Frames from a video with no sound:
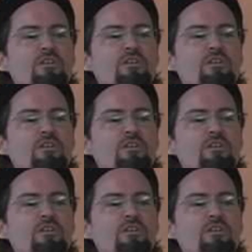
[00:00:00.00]

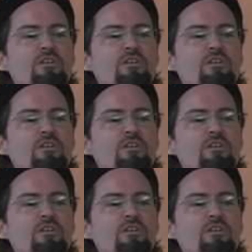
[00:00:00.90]

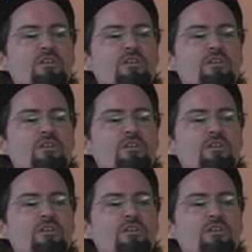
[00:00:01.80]

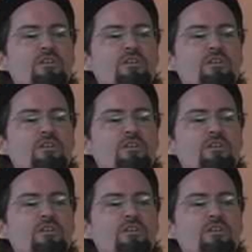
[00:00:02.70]

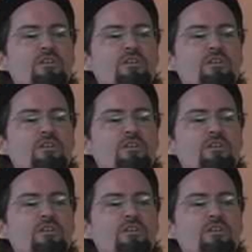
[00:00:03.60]

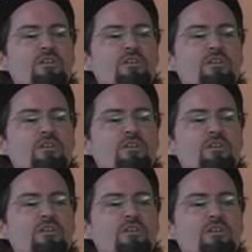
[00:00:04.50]

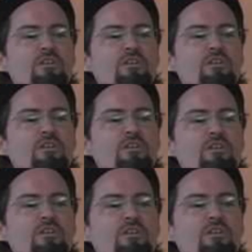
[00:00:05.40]

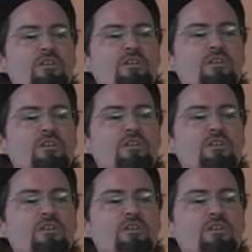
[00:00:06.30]

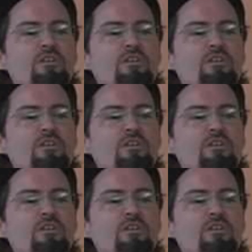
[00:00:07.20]
This is a still picture; no speech is visible.